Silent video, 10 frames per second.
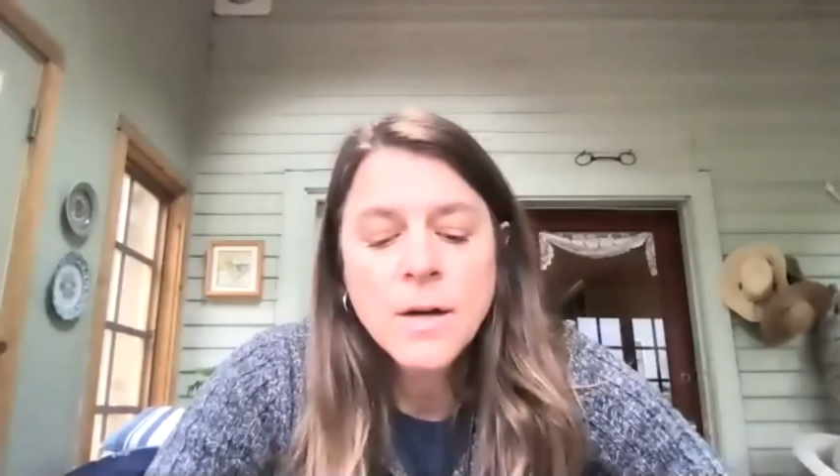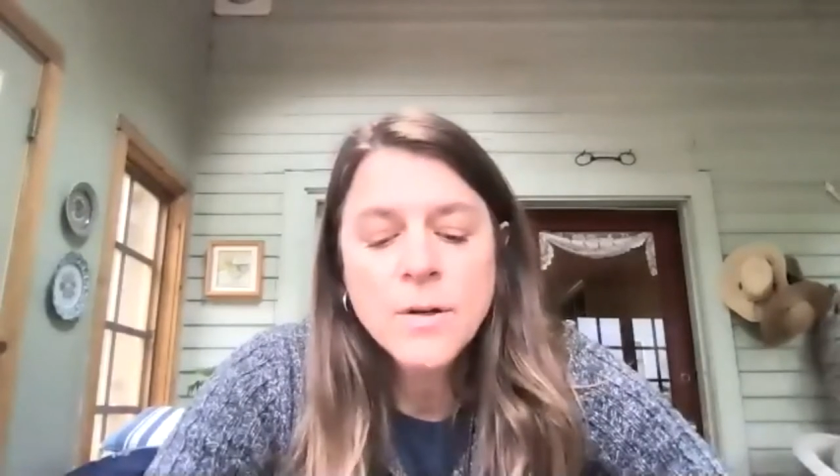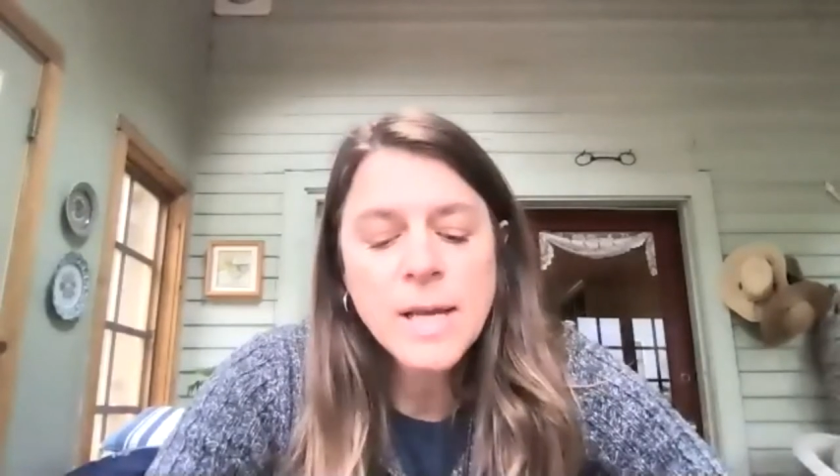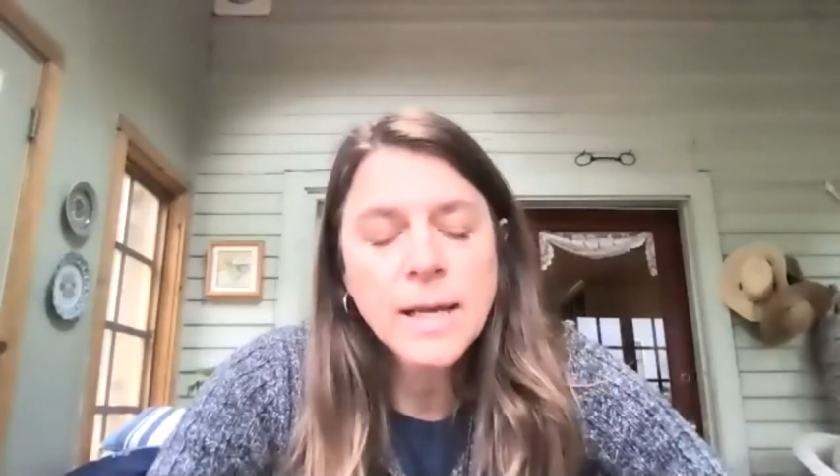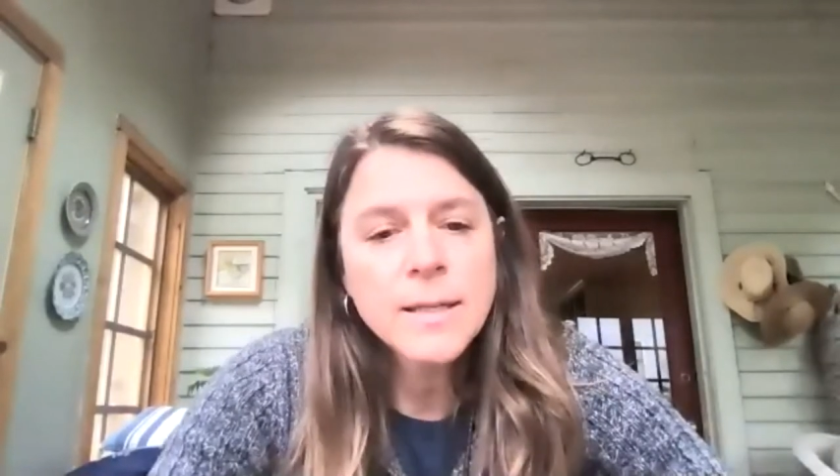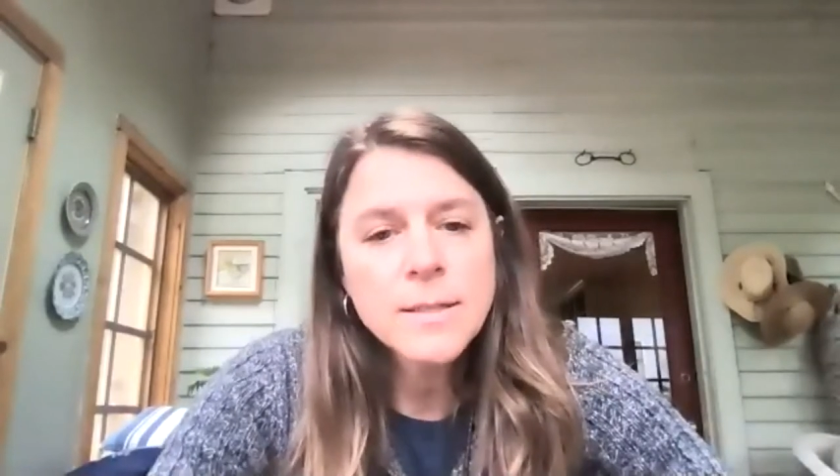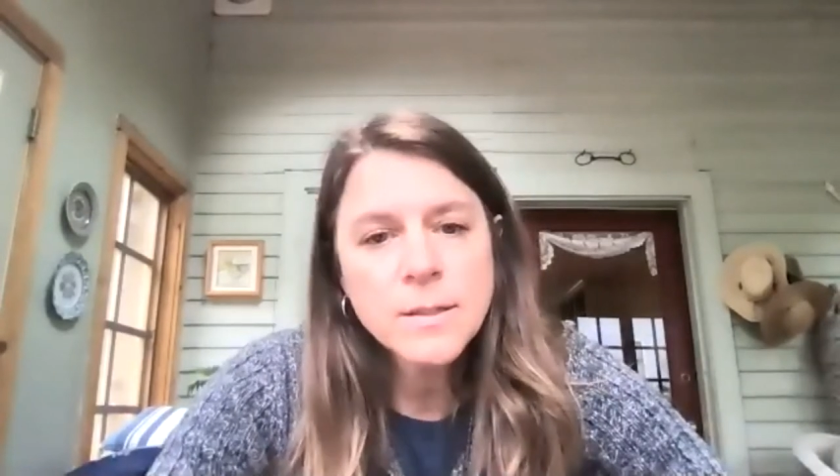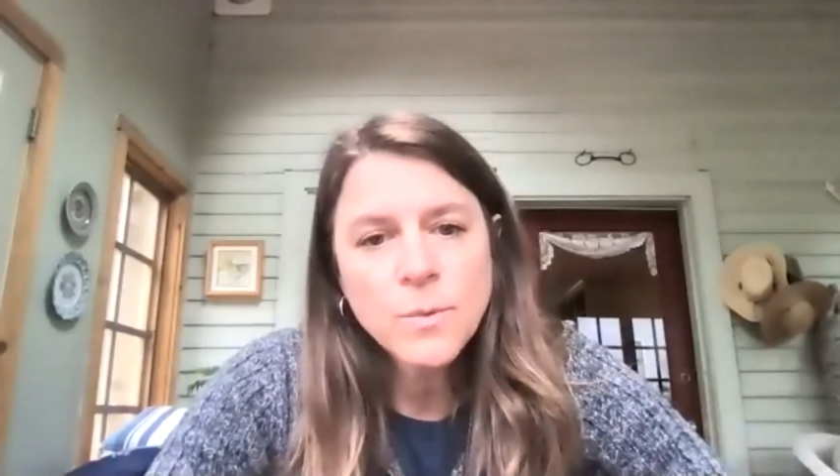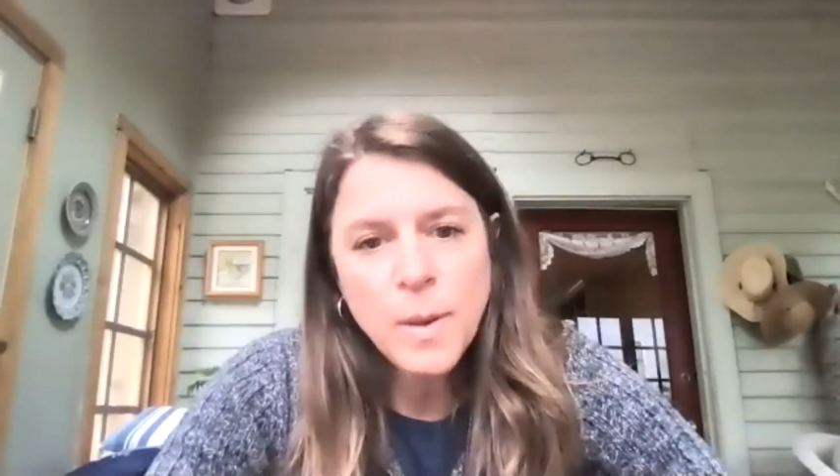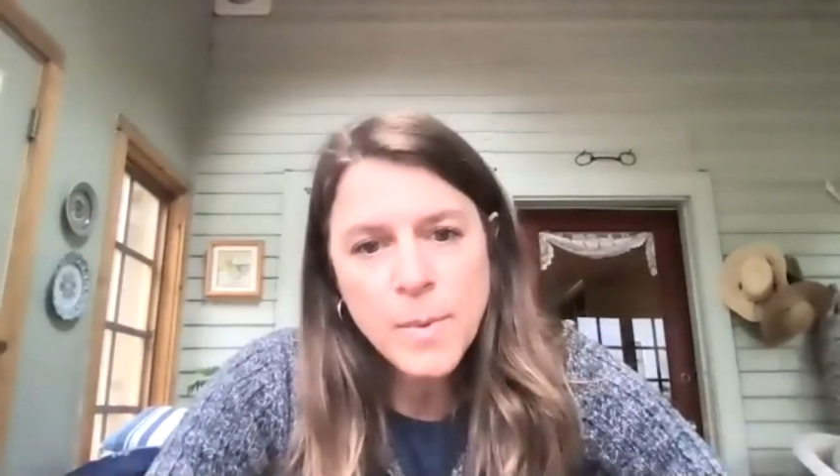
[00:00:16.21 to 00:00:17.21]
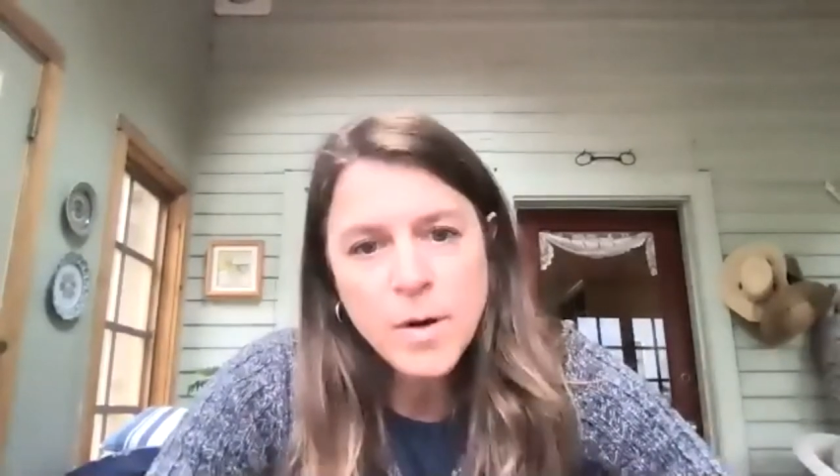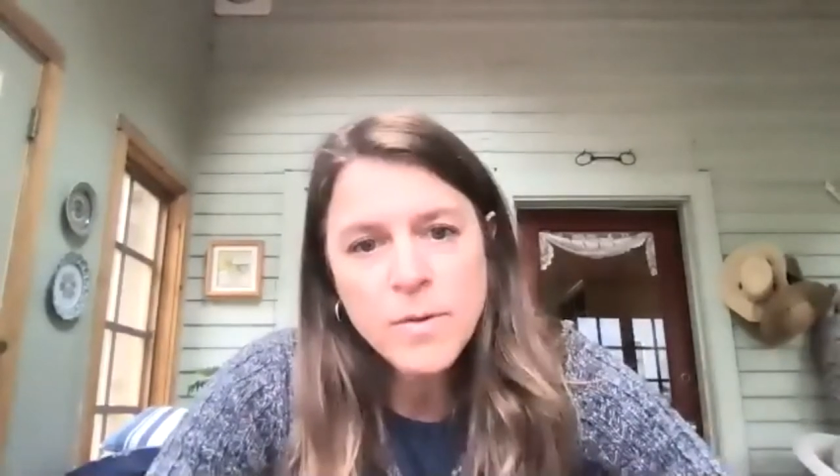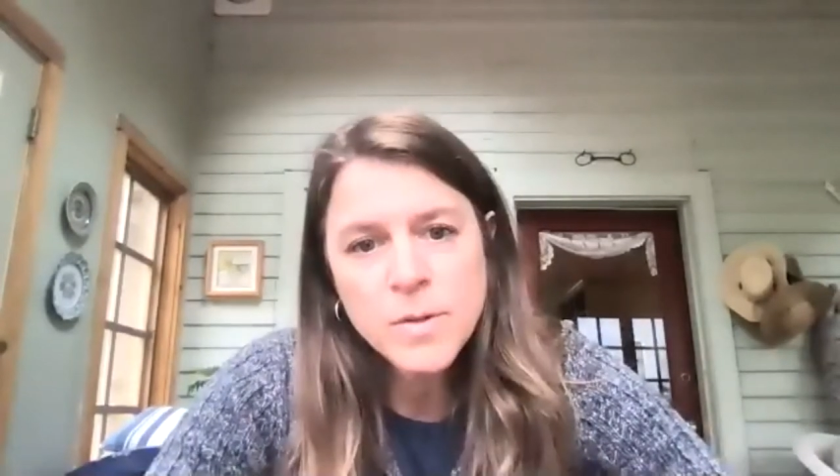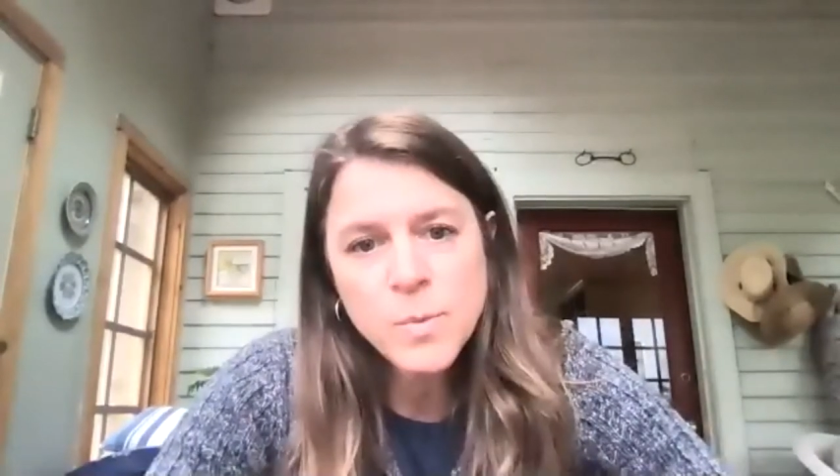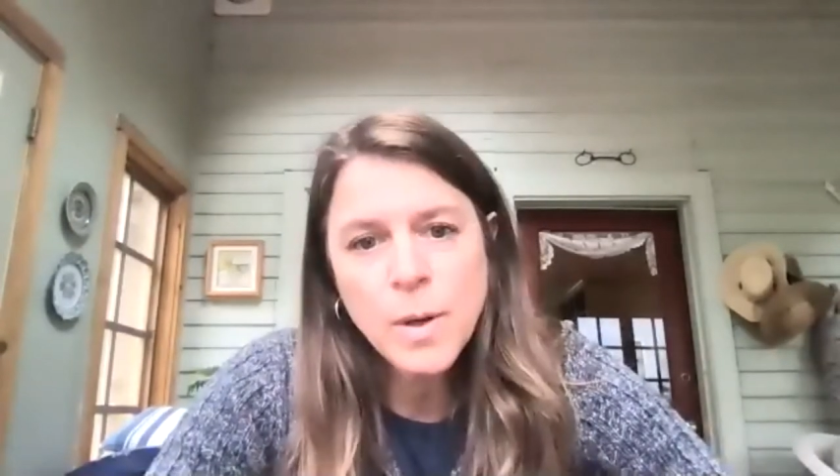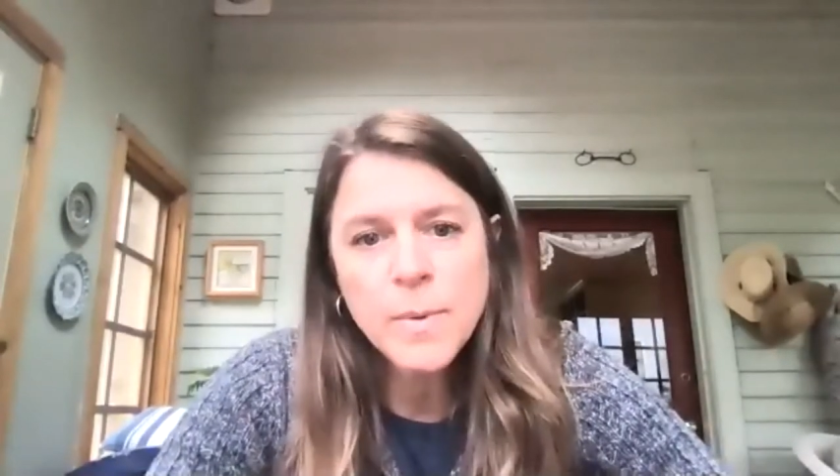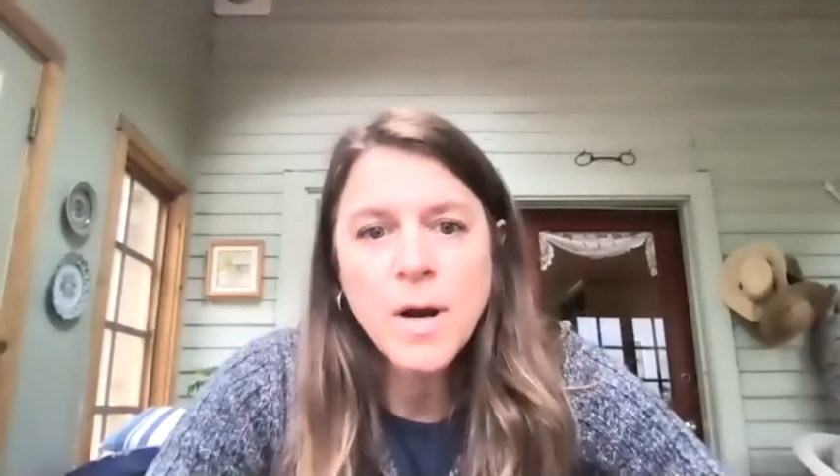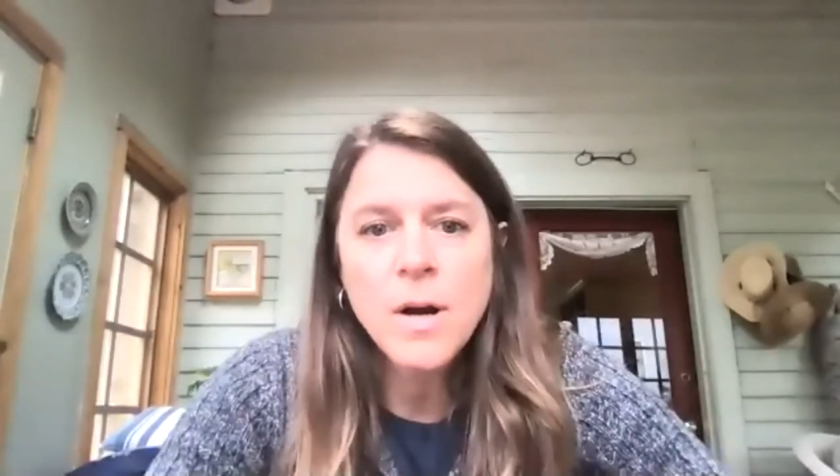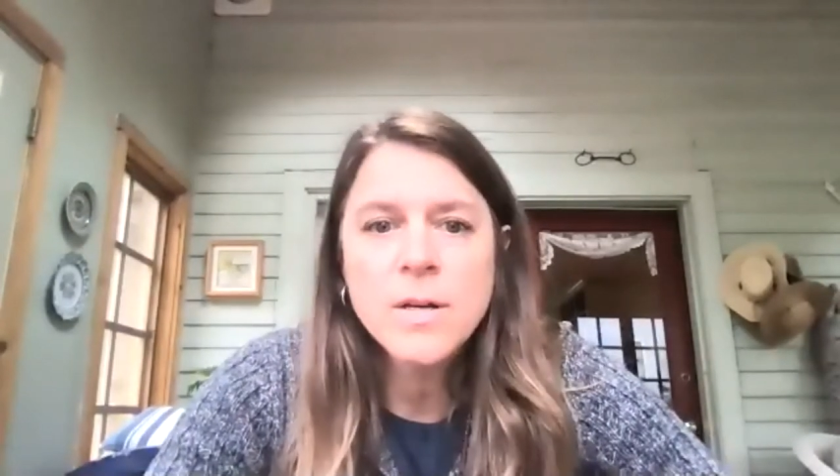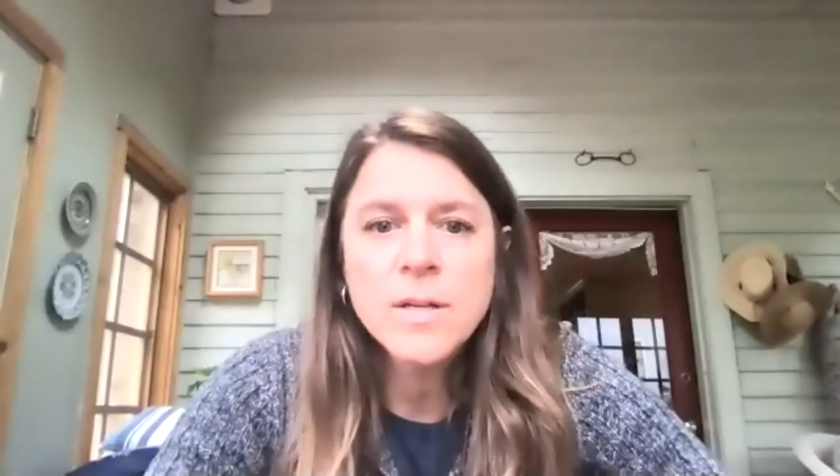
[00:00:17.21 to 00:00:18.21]
Our second webinar, this
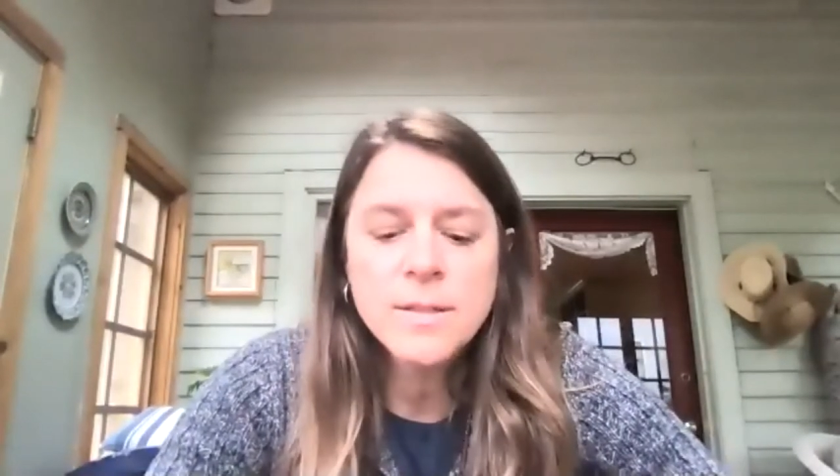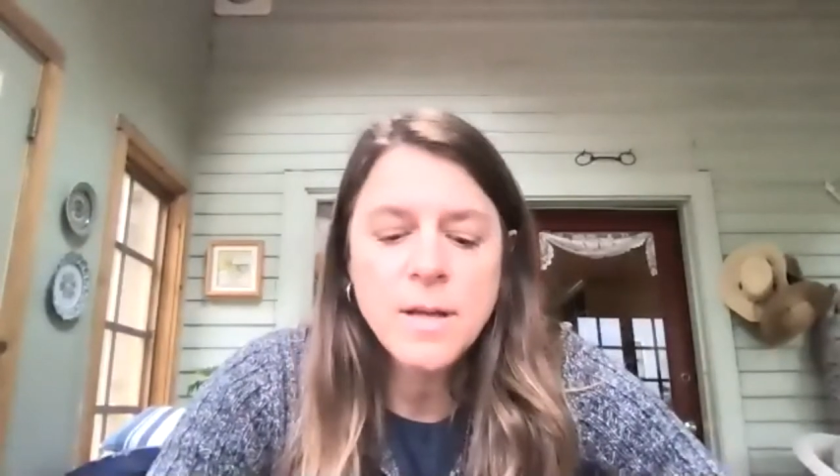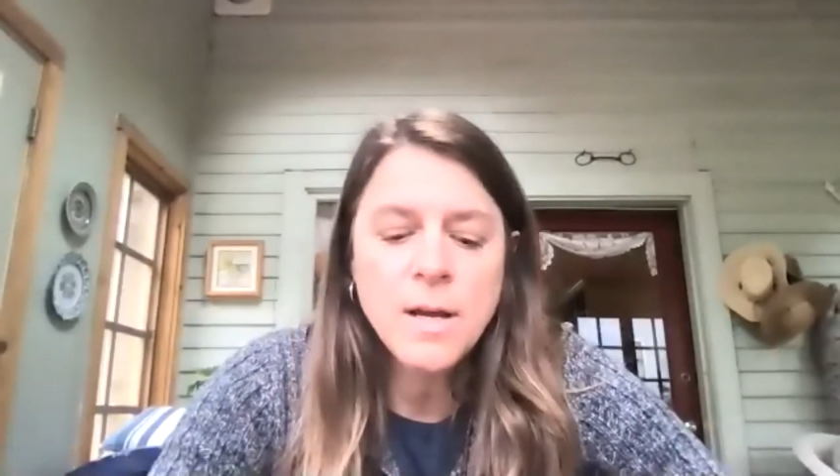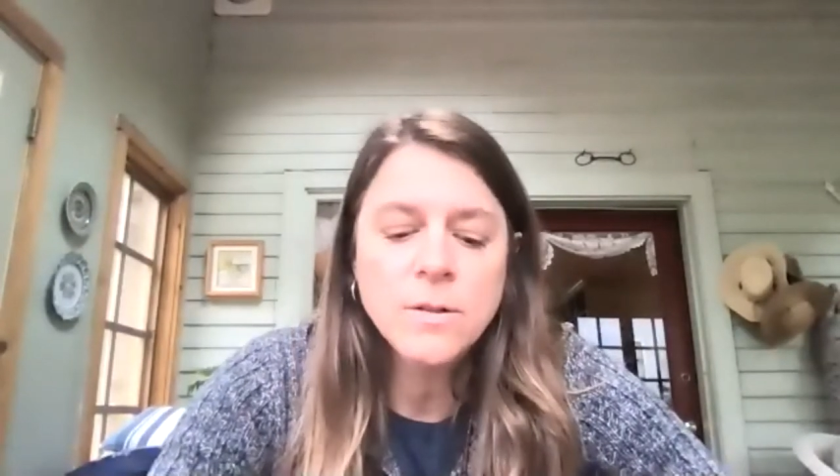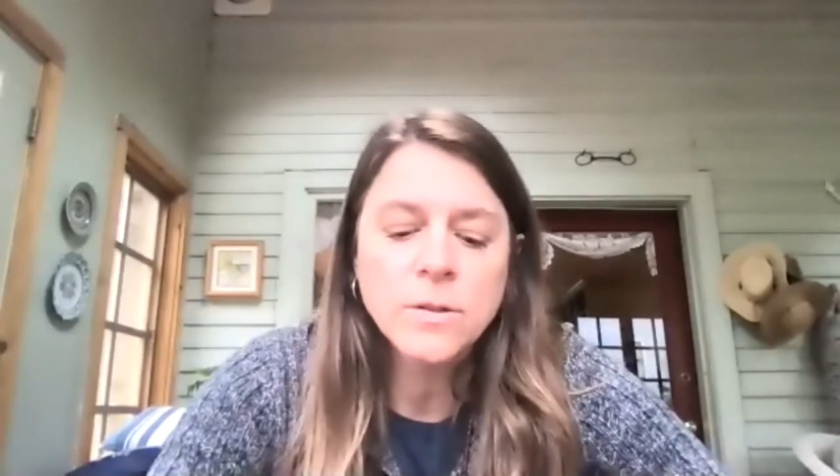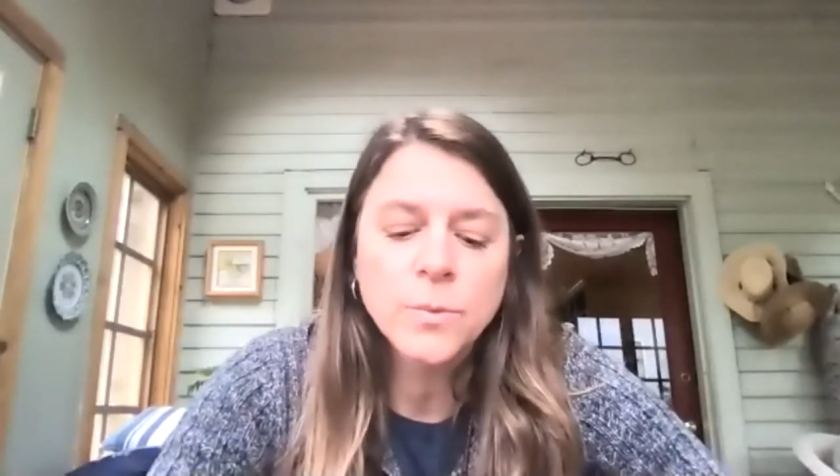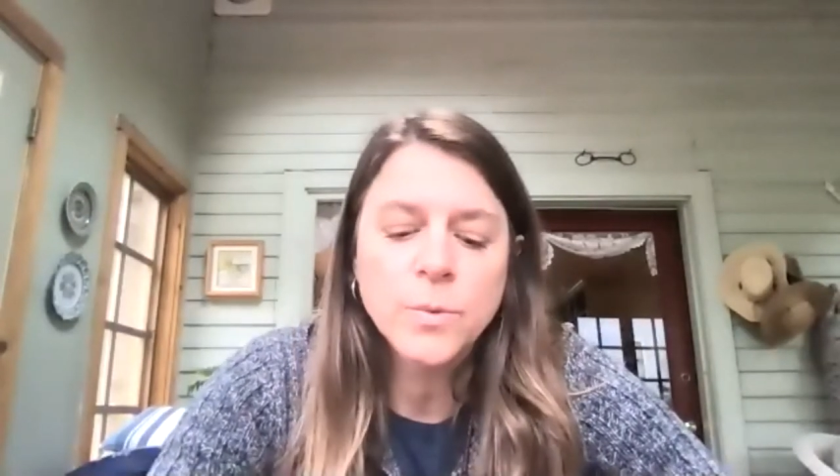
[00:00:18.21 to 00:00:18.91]
webinar is titled